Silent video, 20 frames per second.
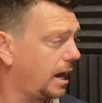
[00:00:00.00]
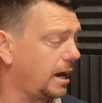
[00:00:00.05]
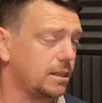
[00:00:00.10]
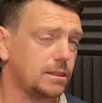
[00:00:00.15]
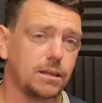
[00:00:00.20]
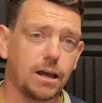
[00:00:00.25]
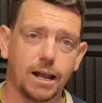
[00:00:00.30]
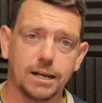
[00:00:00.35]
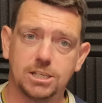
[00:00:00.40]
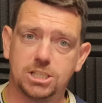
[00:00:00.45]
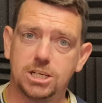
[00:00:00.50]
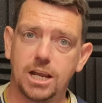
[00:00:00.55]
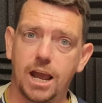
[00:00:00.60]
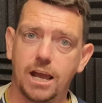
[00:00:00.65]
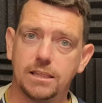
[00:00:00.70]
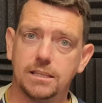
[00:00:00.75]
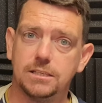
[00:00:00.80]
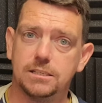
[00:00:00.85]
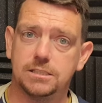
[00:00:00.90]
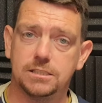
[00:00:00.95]
I thought I'd
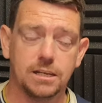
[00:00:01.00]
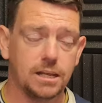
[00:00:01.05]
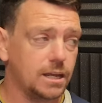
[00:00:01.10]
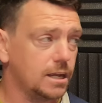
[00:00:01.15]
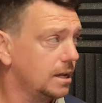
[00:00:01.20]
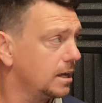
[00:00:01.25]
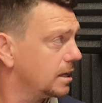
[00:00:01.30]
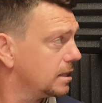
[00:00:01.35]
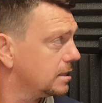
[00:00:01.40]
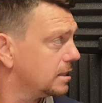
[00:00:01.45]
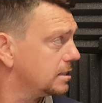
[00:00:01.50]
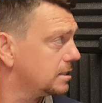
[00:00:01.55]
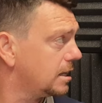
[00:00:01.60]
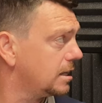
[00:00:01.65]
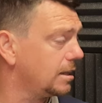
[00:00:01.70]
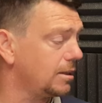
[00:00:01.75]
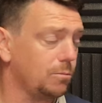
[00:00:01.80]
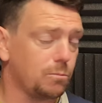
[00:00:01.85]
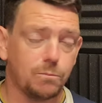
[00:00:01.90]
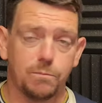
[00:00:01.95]
share this, this
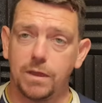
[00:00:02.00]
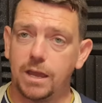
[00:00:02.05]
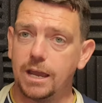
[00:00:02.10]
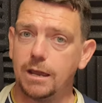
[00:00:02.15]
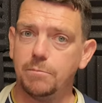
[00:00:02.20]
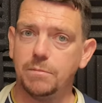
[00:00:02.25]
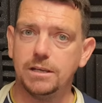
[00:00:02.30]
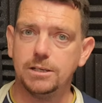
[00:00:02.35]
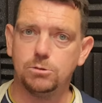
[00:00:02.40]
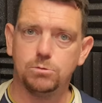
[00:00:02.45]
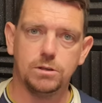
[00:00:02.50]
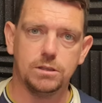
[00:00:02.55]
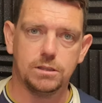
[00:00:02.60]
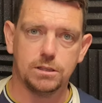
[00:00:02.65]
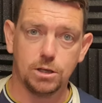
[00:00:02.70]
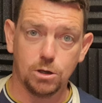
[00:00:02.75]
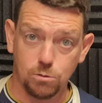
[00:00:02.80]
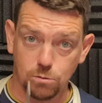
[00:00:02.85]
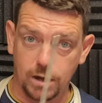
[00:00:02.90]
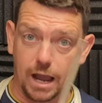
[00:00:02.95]
little image
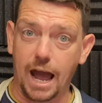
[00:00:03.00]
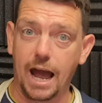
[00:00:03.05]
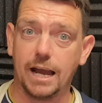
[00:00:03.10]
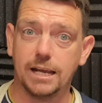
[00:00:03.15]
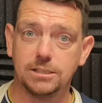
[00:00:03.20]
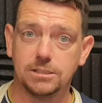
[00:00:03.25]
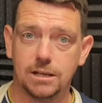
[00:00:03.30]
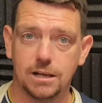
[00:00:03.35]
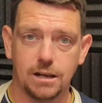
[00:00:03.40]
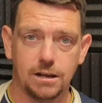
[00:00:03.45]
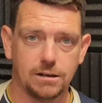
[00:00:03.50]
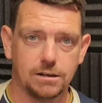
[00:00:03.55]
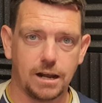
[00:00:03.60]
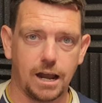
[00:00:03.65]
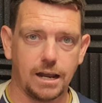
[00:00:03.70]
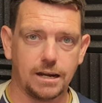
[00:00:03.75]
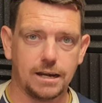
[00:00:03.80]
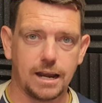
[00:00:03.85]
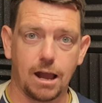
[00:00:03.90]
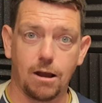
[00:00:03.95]
with you guys
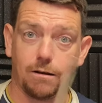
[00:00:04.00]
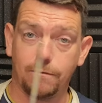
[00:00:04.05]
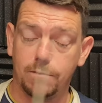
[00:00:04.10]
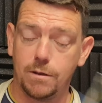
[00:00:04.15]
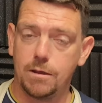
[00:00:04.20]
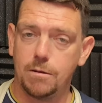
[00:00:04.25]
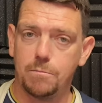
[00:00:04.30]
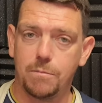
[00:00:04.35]
right now.